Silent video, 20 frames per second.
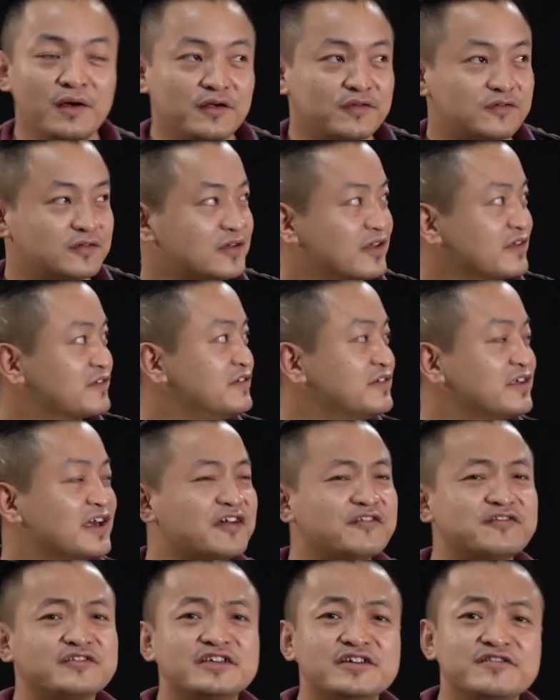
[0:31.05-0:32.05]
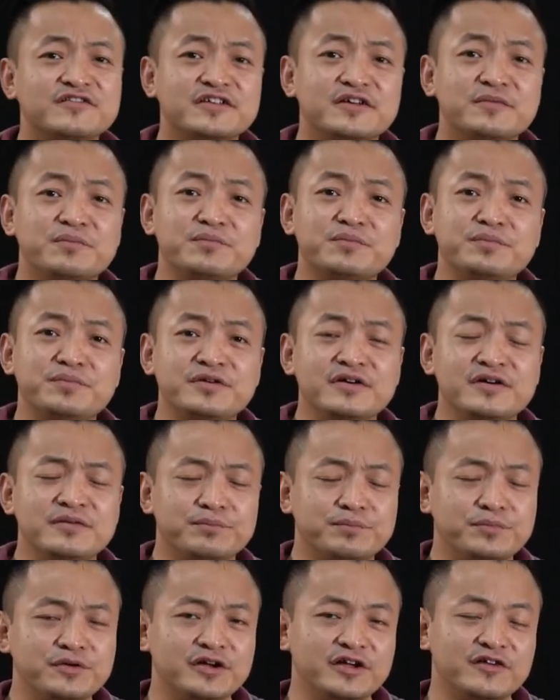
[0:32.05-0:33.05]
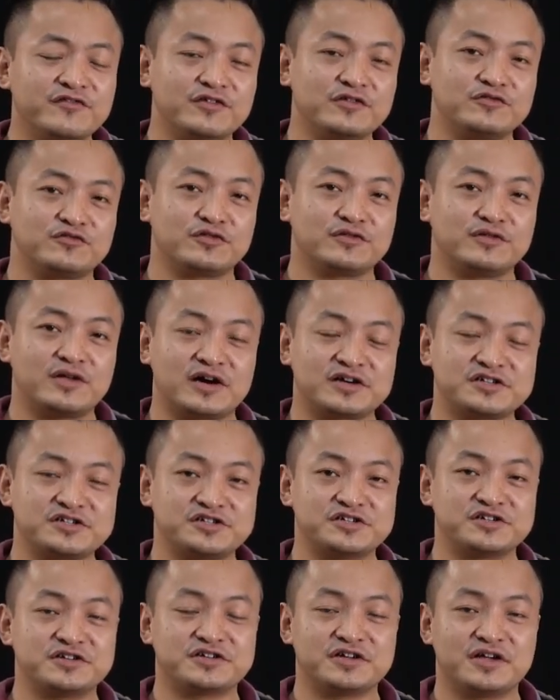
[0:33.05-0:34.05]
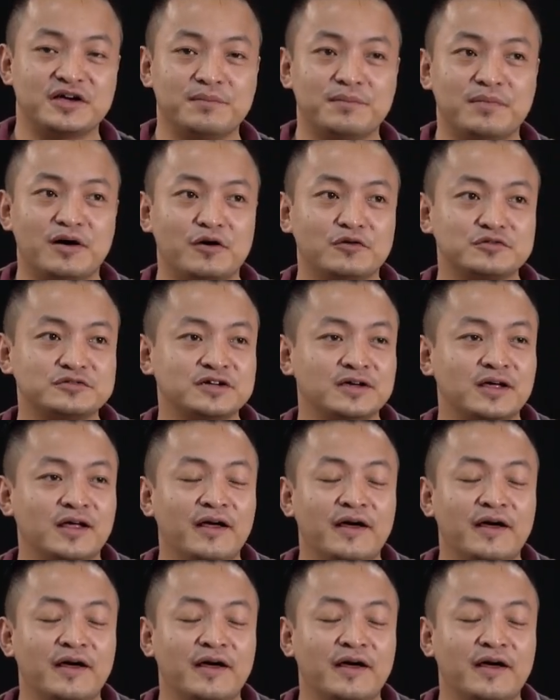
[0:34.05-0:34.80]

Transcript: So yesterday I've given a brief introduction about